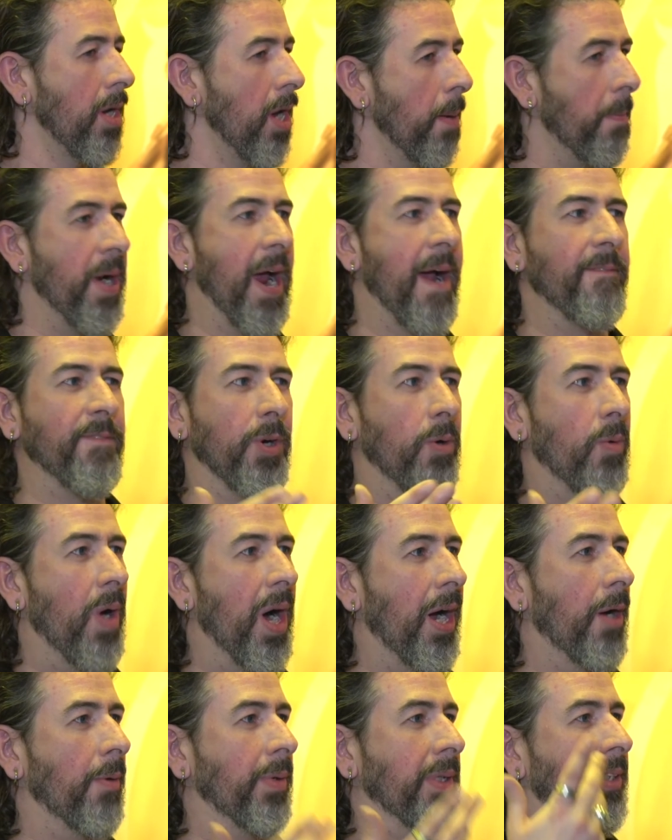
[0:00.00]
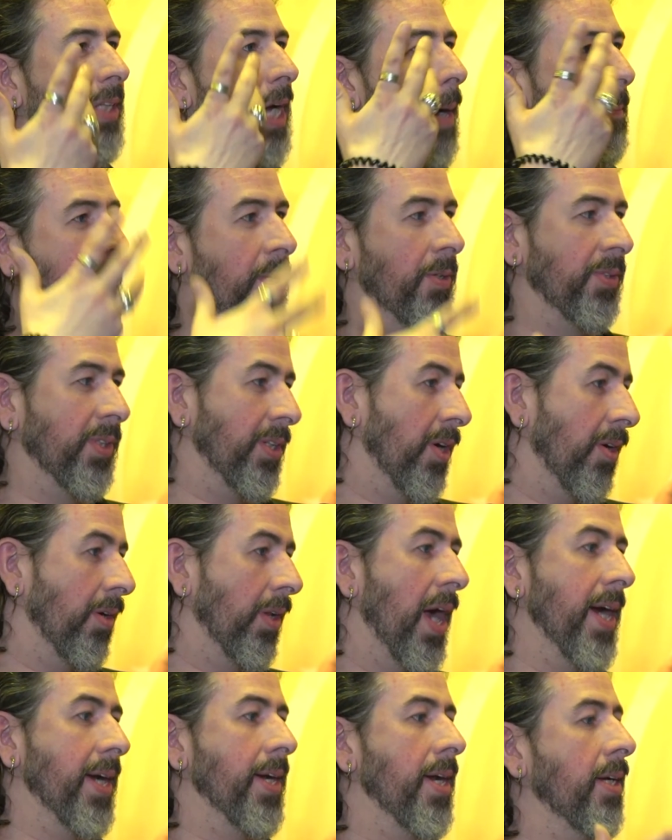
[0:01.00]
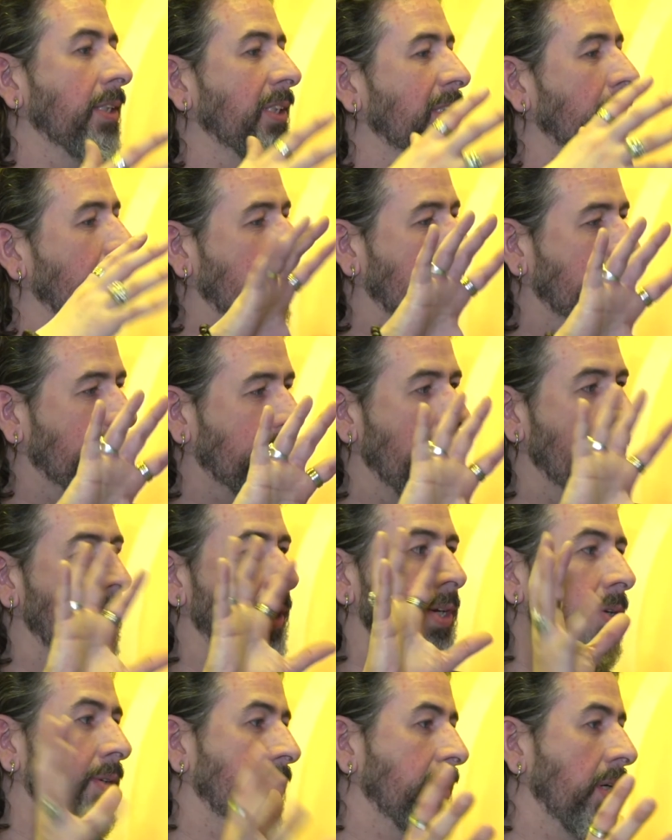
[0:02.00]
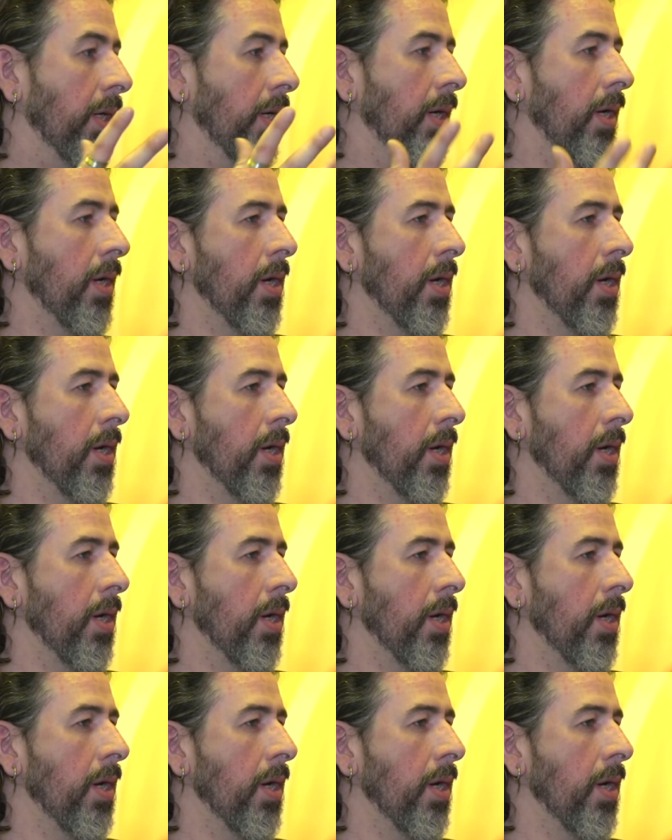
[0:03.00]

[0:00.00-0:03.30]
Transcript: But after a while, we stopped using their likeness, and we just started using